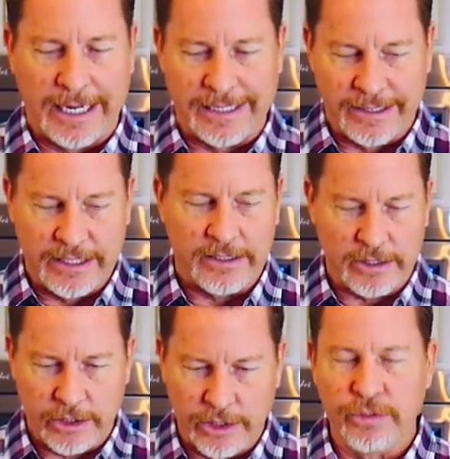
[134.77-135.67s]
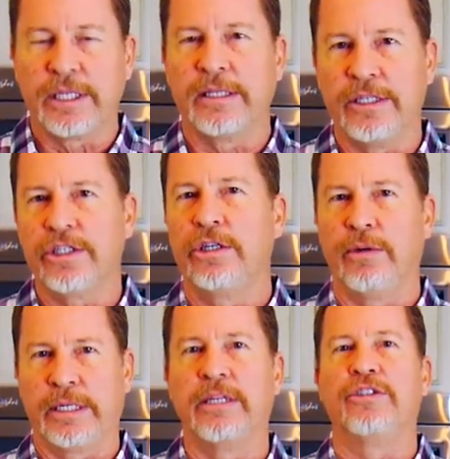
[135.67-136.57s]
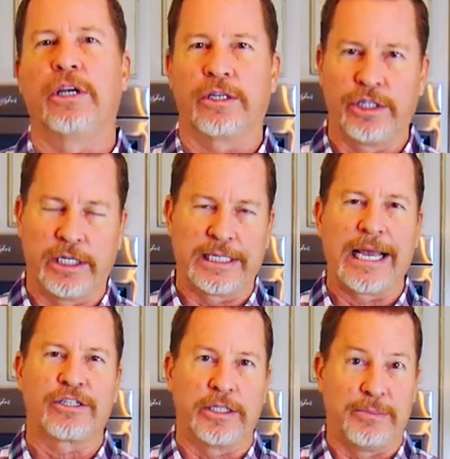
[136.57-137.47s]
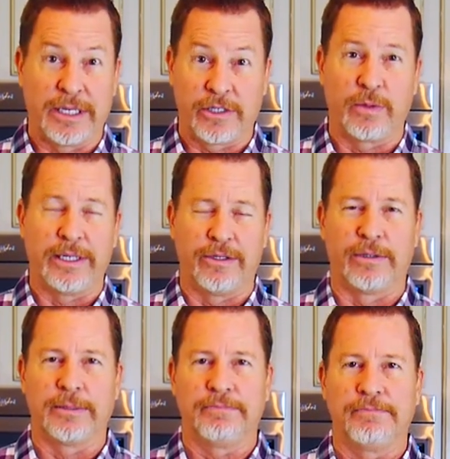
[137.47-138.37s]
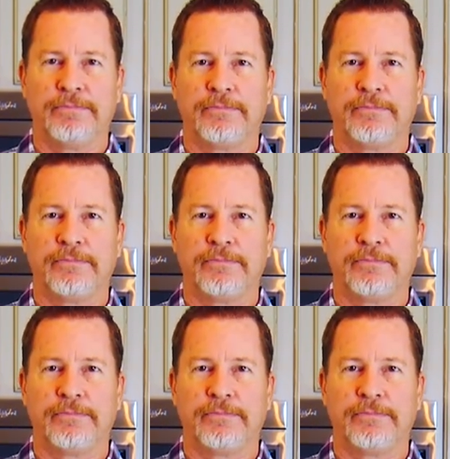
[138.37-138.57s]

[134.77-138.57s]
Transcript: and using these two in conjunction is actually the best way to do it.